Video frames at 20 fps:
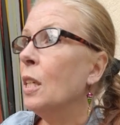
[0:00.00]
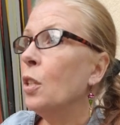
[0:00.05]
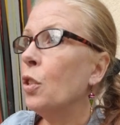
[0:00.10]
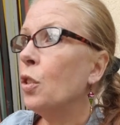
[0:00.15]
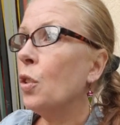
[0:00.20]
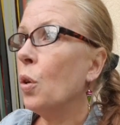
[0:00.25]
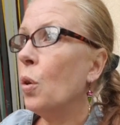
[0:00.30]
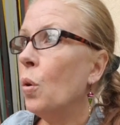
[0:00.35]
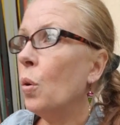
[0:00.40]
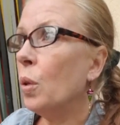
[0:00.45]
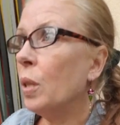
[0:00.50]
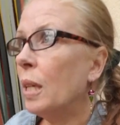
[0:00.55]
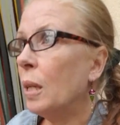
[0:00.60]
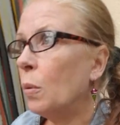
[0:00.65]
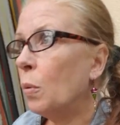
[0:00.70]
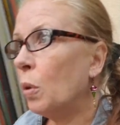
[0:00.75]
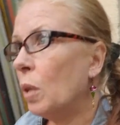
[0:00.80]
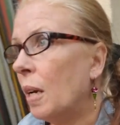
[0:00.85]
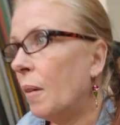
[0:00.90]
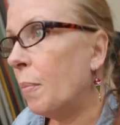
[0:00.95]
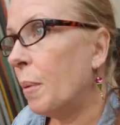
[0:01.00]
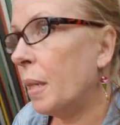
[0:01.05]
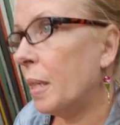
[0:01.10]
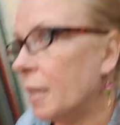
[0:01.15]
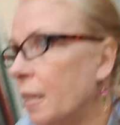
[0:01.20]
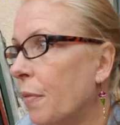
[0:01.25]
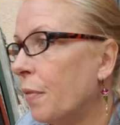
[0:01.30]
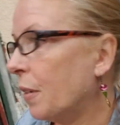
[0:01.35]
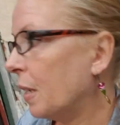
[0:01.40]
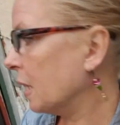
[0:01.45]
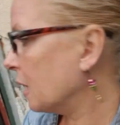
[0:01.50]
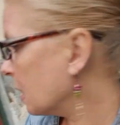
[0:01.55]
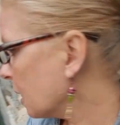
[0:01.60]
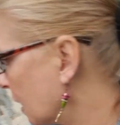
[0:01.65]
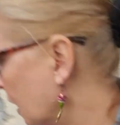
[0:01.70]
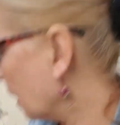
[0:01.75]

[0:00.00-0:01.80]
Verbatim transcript: so that would have been different,